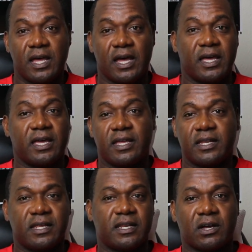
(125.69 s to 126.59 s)
uh,
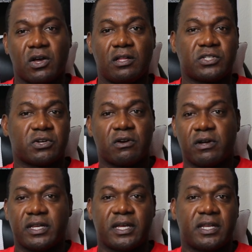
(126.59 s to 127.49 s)
in, a culture or in a,